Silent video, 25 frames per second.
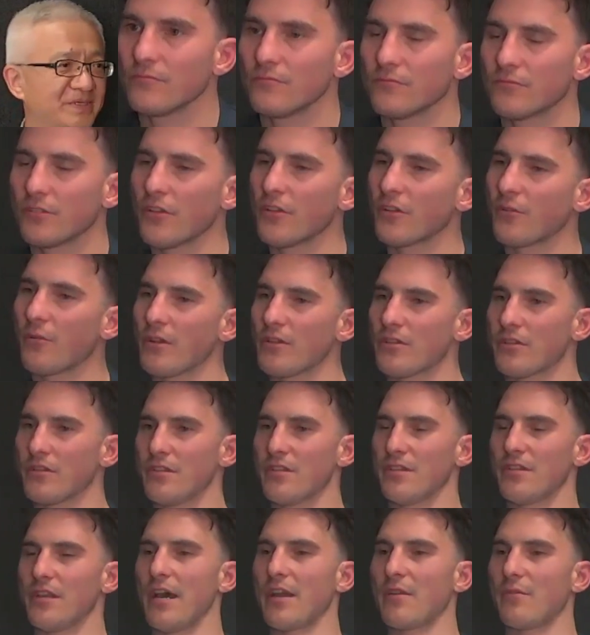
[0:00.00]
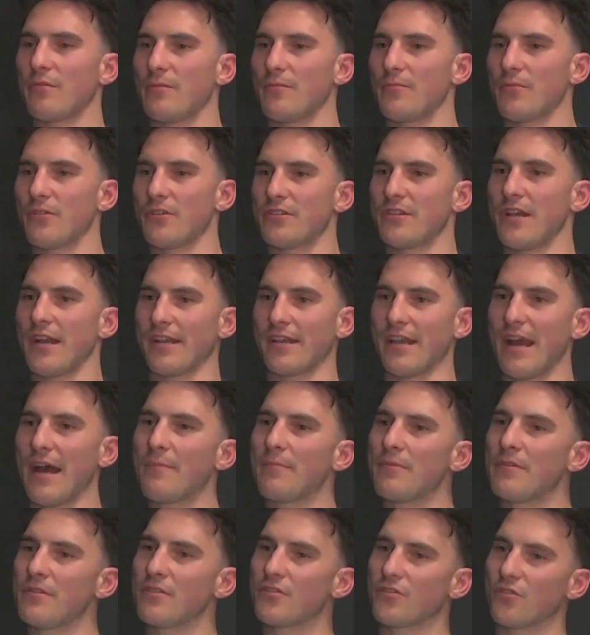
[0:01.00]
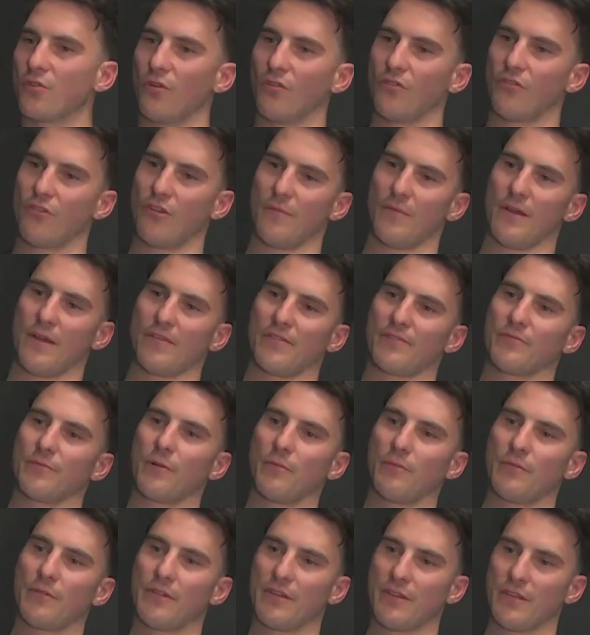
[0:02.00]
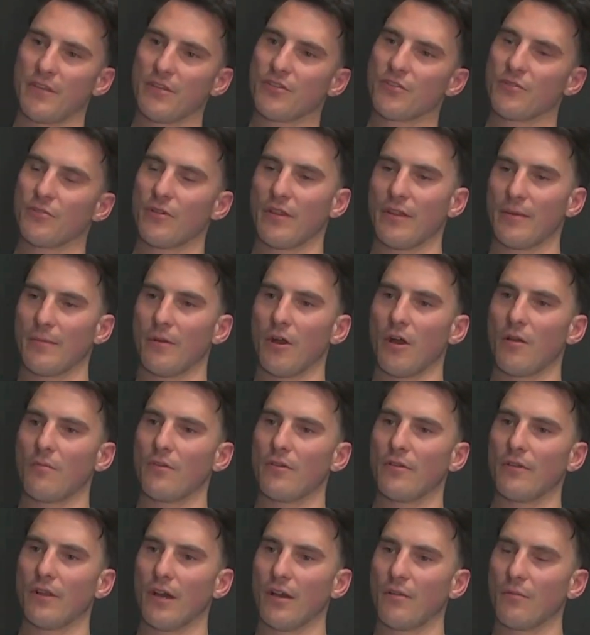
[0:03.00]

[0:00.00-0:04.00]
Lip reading: So the question is, how do we bridge that gap in the short term? That's probably the issue at the moment, right?